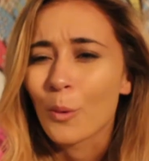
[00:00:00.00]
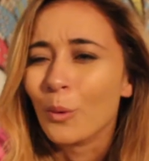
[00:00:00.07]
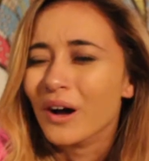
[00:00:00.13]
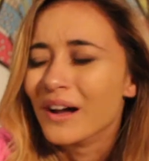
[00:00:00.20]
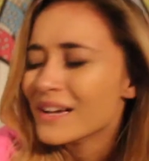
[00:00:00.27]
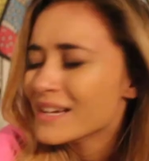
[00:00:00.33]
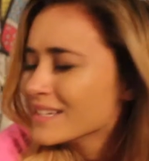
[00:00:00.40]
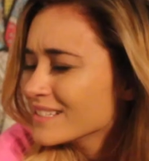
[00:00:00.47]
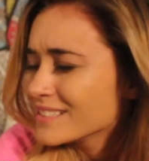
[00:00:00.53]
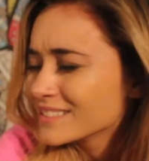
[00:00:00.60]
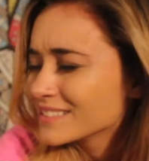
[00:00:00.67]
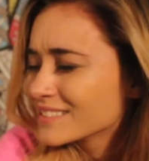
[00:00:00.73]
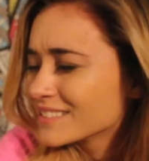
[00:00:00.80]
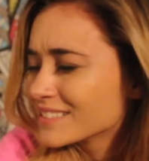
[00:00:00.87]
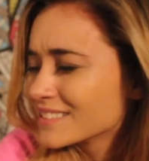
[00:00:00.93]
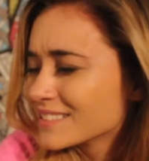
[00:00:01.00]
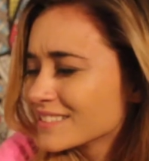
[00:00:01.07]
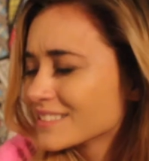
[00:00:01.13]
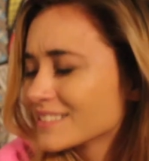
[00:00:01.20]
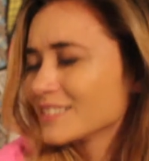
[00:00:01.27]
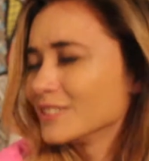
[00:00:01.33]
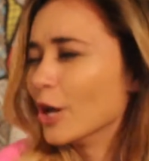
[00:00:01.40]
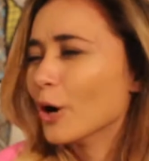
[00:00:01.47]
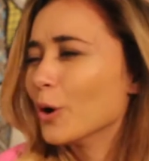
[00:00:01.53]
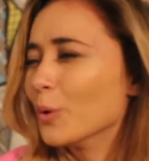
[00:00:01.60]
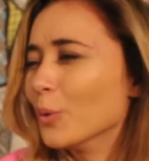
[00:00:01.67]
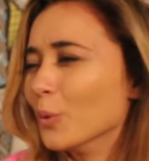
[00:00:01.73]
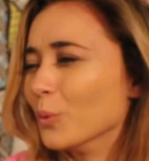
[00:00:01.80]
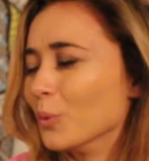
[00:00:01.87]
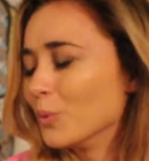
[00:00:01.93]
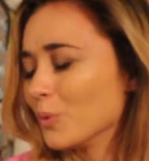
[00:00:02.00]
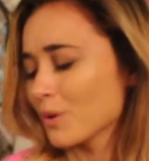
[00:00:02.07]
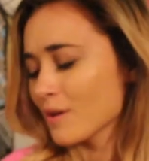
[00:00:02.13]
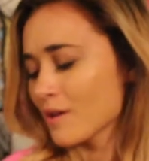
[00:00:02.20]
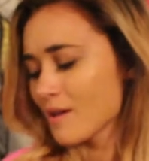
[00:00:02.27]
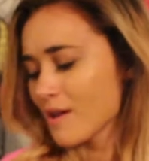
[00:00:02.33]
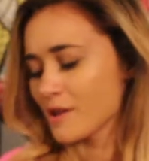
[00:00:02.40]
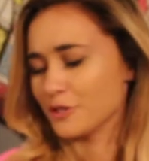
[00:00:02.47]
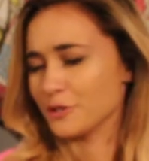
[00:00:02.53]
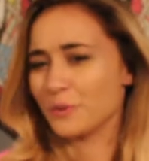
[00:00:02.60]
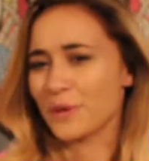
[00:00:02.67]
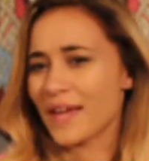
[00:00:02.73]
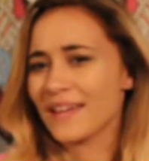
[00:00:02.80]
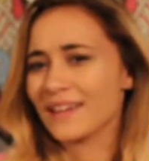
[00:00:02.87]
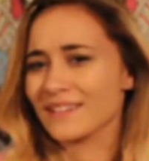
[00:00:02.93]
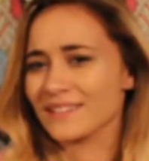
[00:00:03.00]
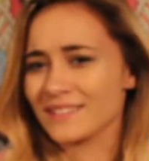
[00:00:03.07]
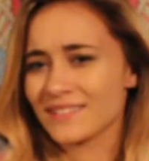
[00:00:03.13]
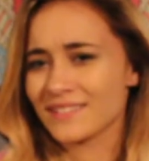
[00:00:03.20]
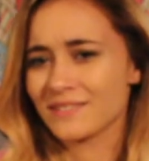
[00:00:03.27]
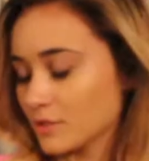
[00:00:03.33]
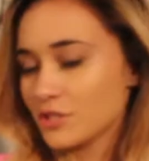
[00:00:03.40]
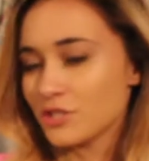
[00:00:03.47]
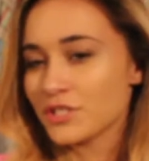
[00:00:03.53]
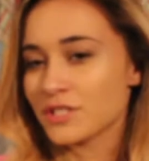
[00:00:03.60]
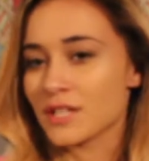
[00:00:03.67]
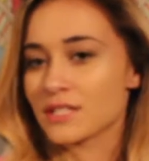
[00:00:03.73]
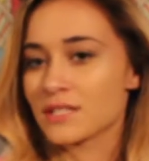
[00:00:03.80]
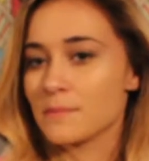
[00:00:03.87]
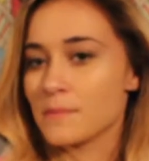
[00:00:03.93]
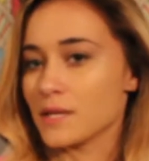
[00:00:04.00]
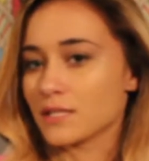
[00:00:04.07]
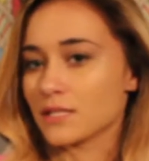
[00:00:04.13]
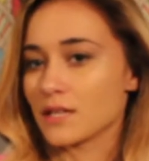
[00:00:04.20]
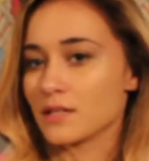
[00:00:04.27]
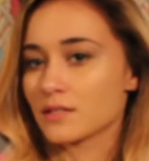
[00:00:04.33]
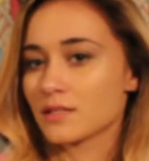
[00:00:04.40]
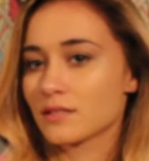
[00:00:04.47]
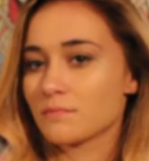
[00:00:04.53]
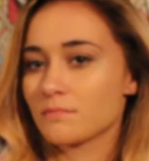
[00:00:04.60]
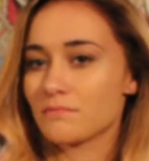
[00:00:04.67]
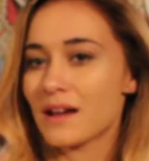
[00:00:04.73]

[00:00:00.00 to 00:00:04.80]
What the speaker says: What? No, you can't. It just doesn't make sense.